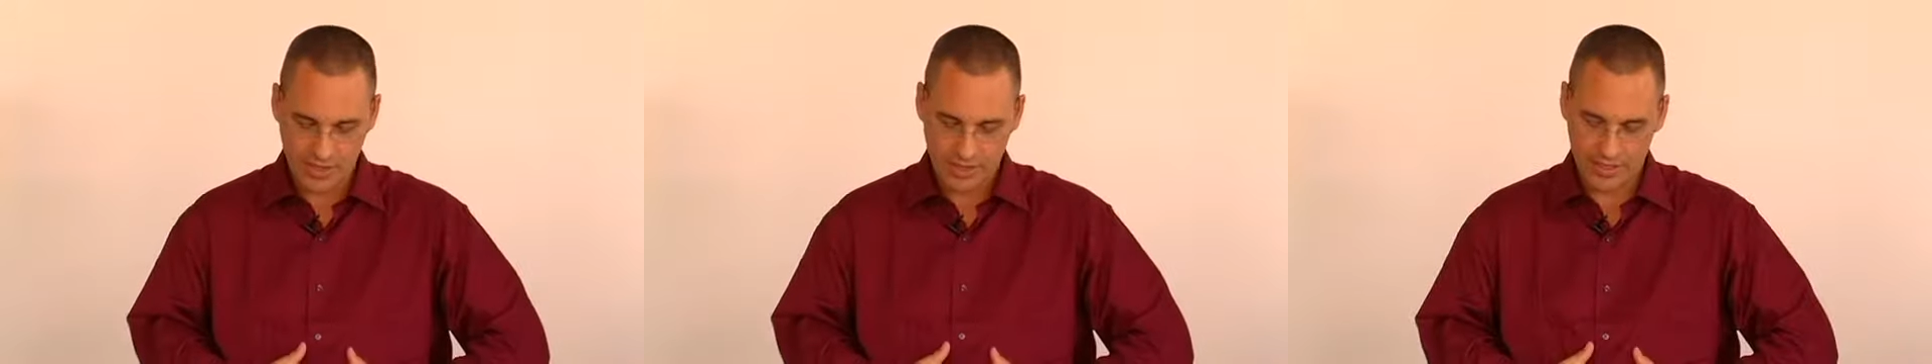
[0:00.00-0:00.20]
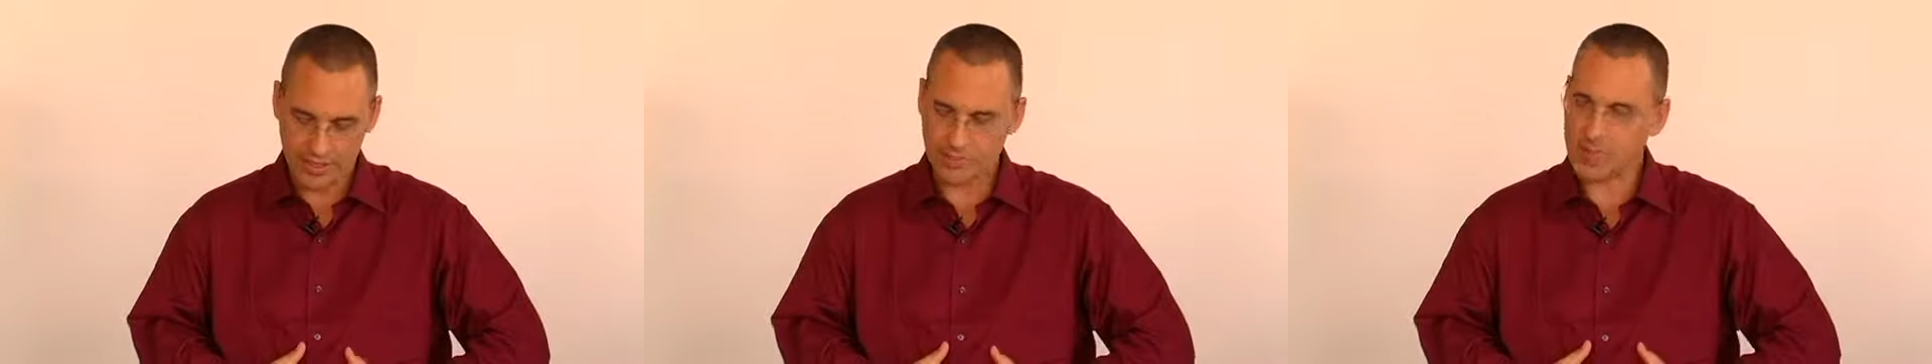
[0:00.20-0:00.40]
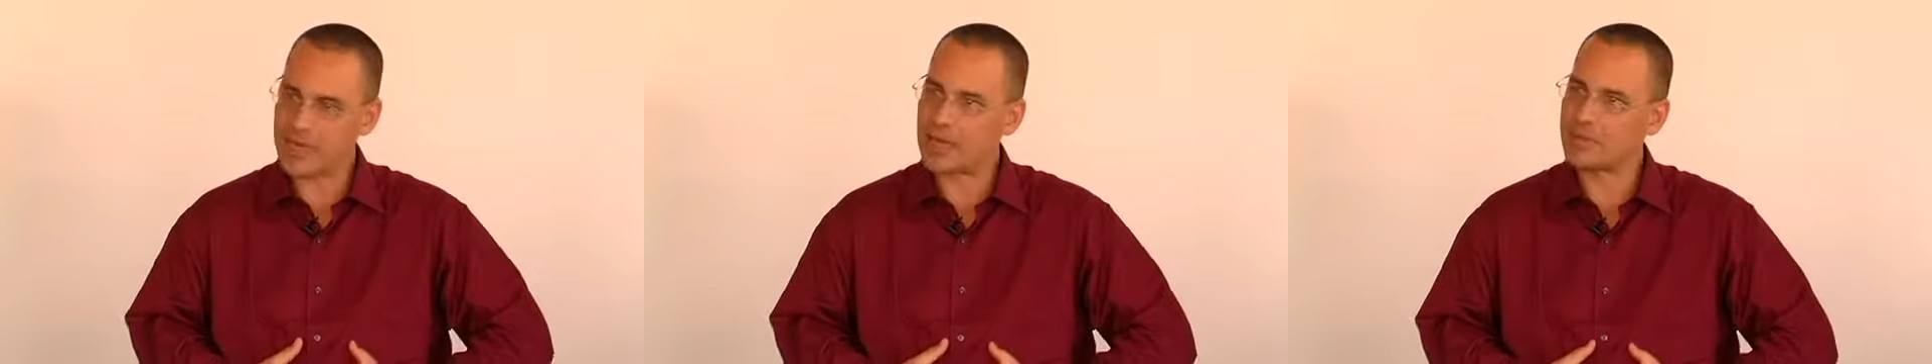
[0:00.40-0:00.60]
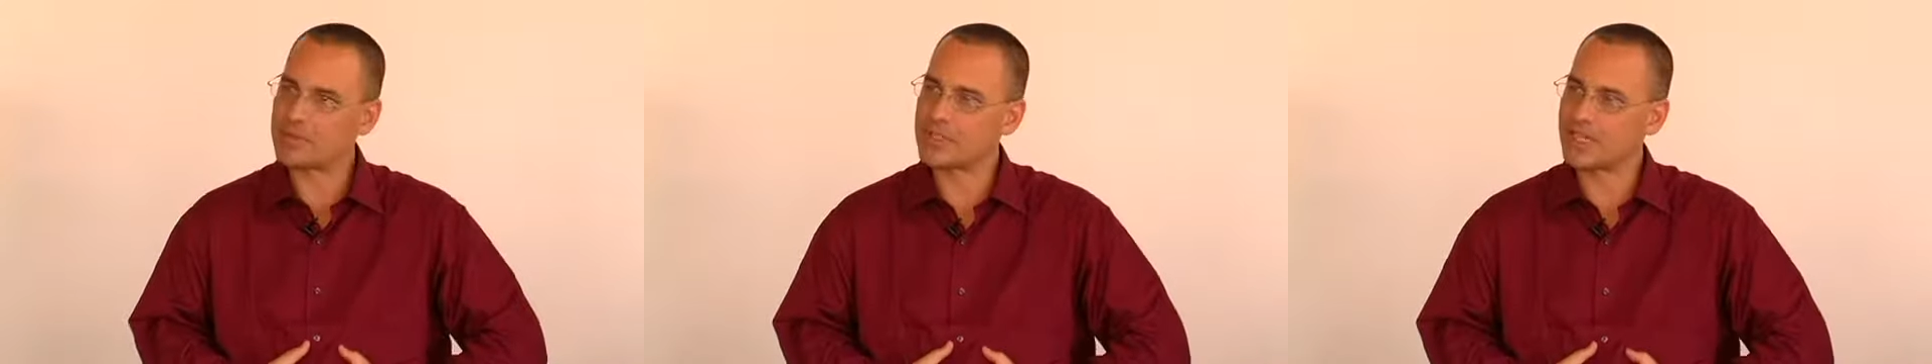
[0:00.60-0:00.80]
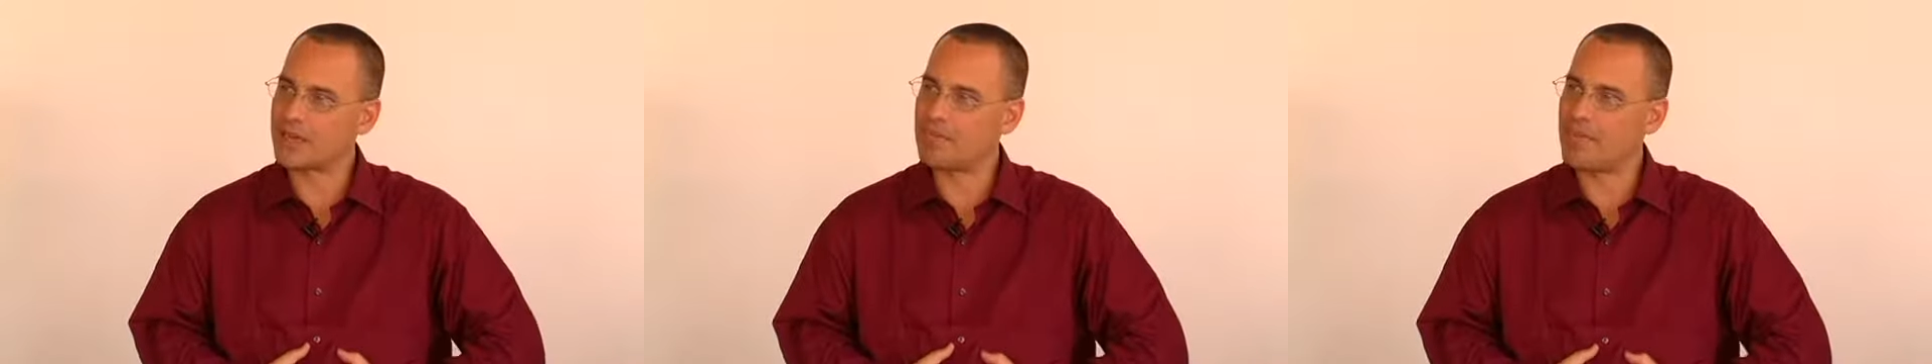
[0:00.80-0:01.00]
this becomes
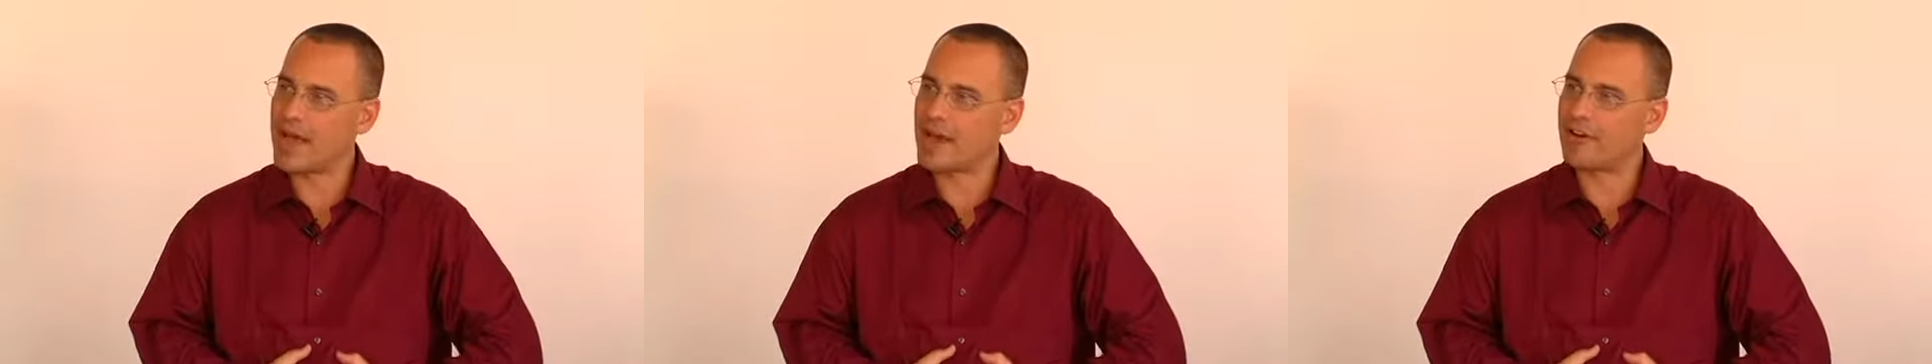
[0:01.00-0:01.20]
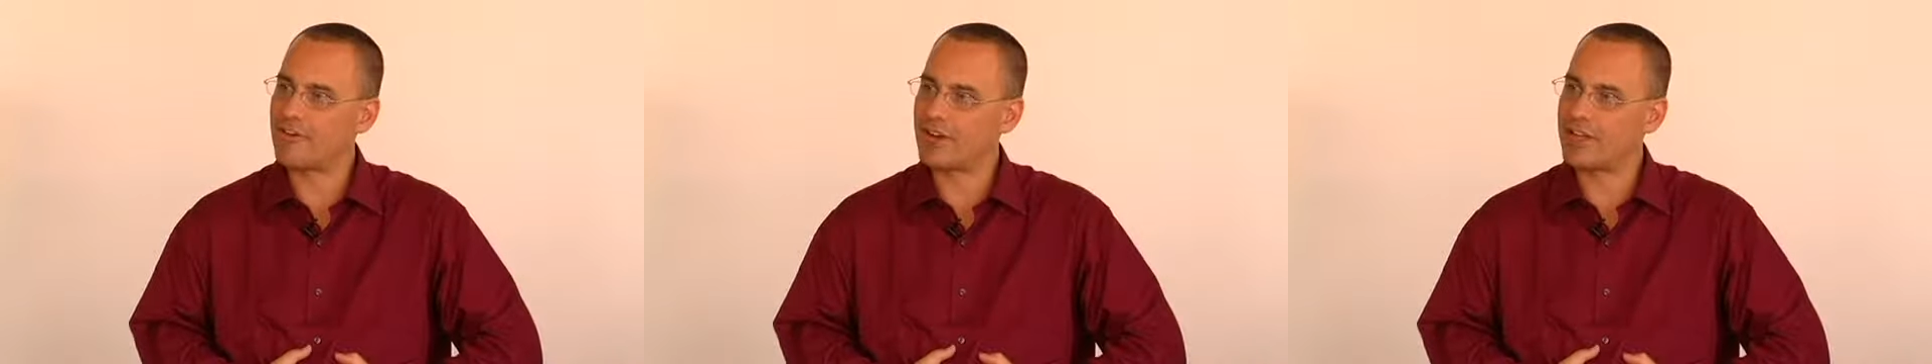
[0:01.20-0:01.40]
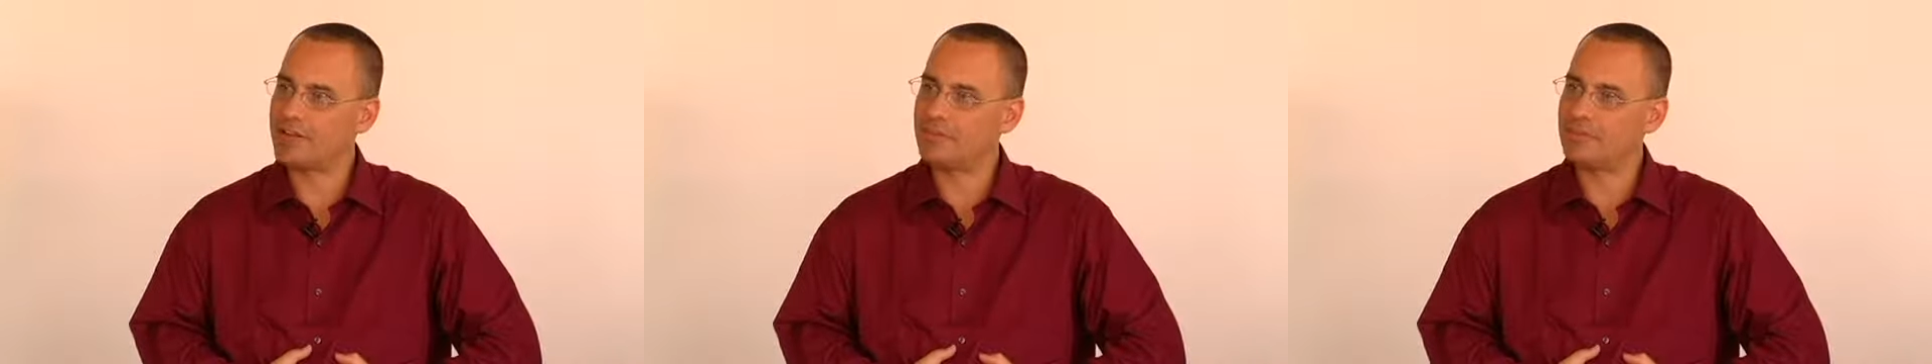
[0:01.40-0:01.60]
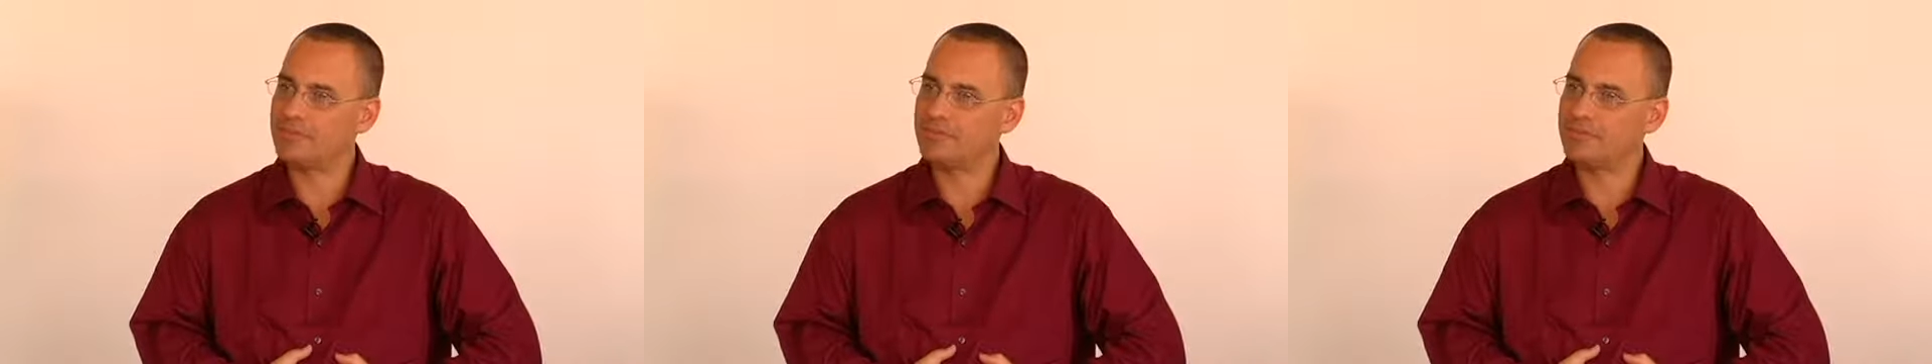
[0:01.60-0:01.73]
like a battery.